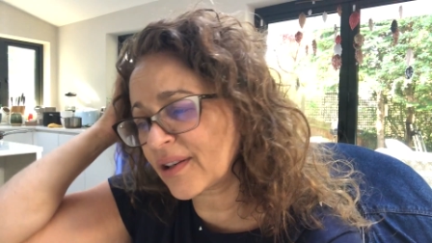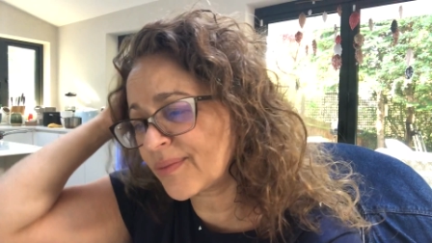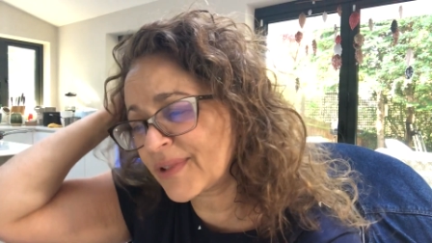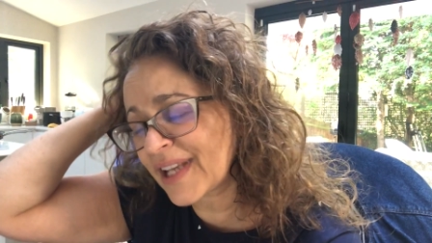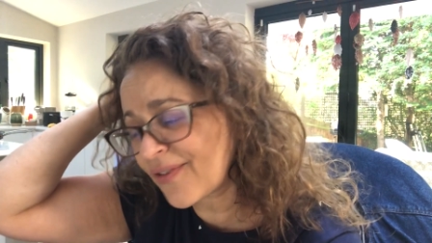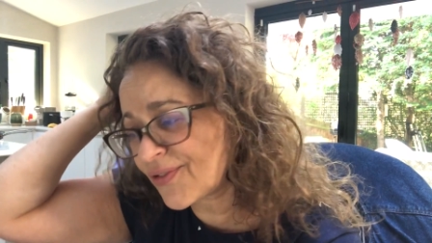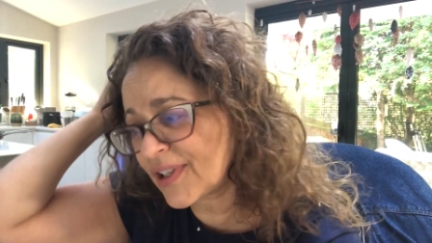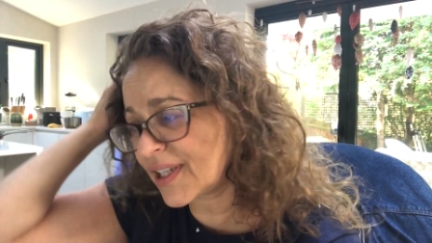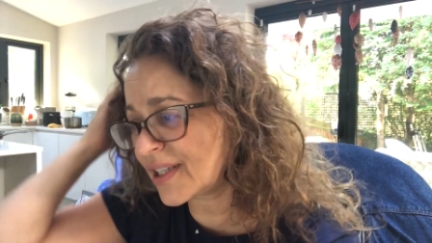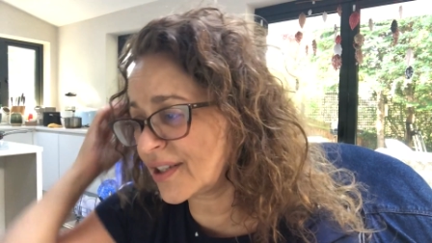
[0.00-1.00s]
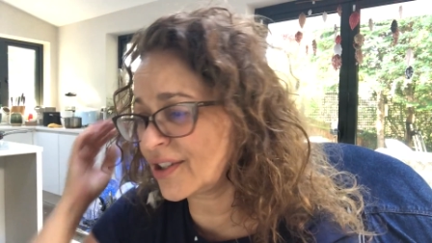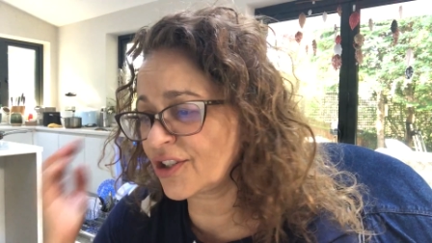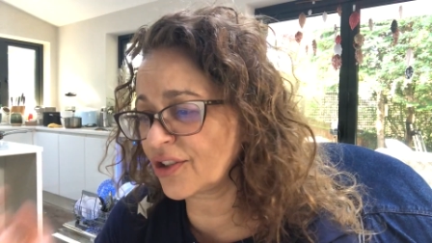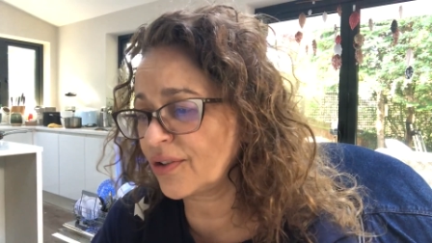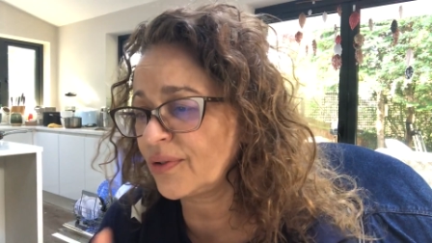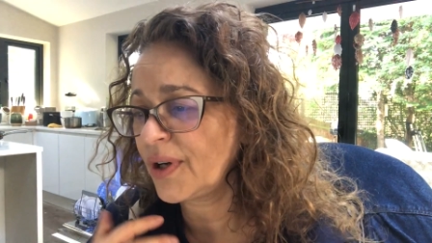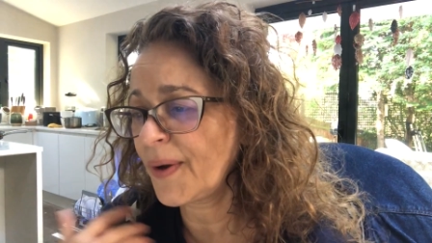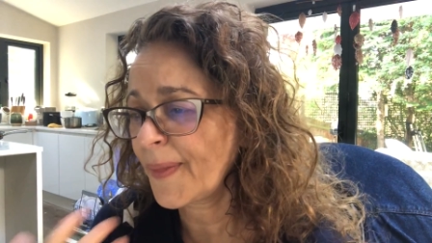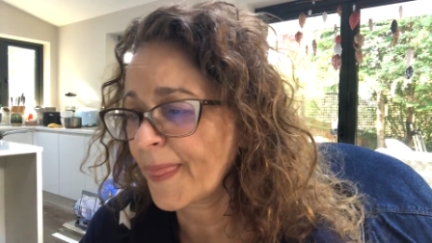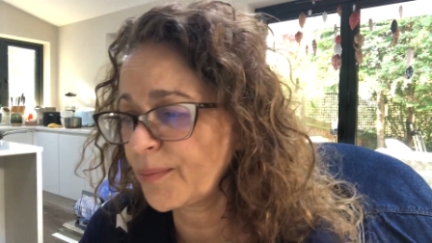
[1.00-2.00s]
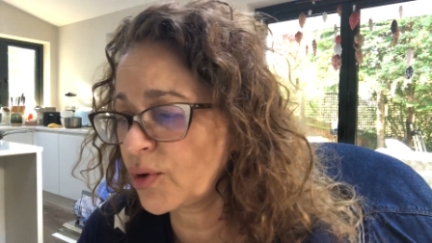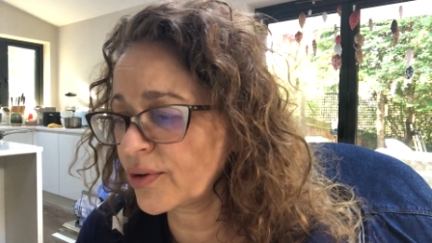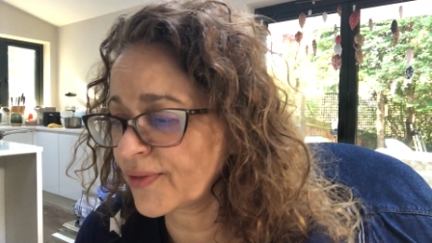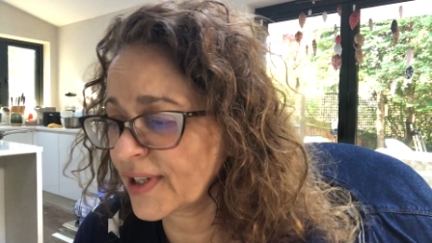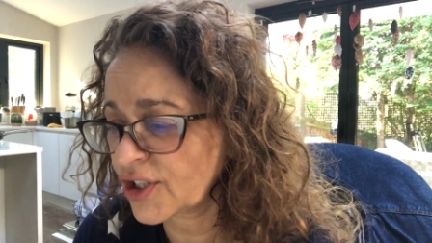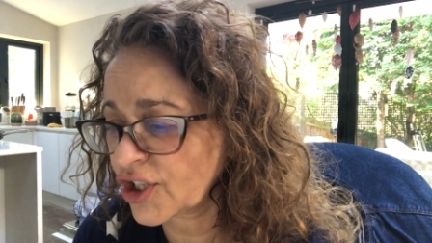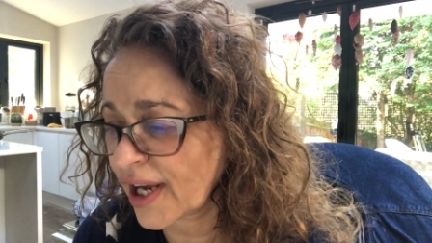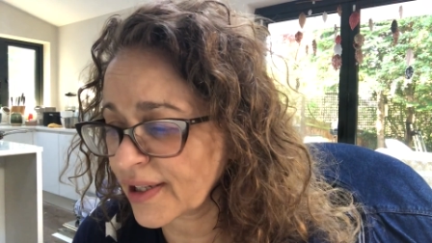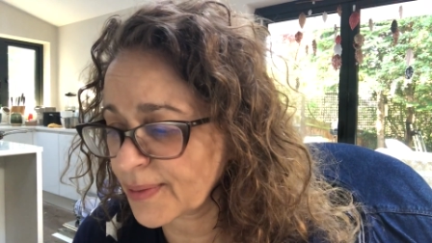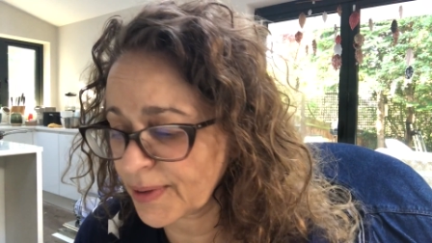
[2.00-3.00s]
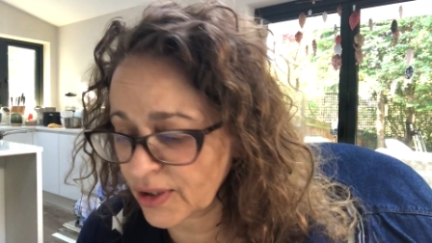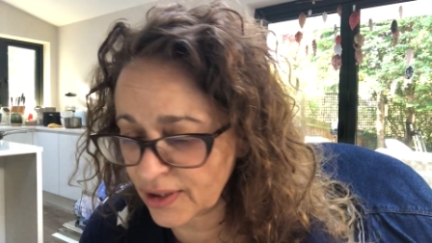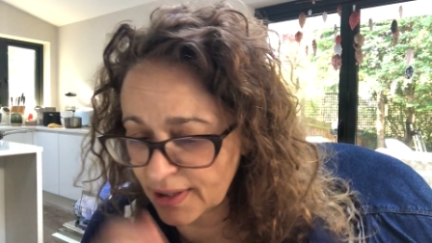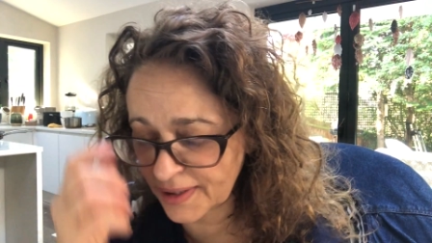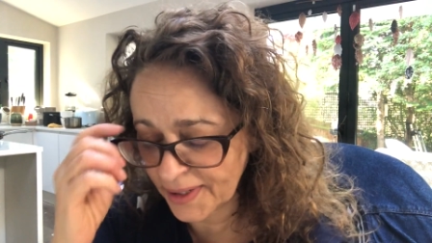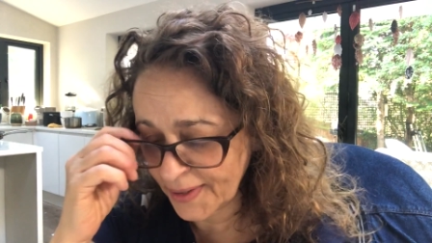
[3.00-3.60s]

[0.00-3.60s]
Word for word: I'm definitely going to do more of these chats because